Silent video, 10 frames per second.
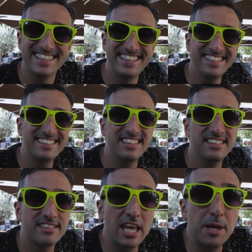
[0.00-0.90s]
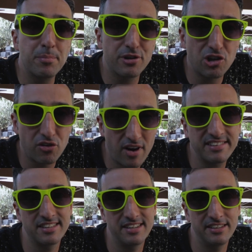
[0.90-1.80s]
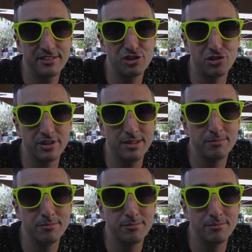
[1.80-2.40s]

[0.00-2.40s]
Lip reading: This is a procrastinator's dream.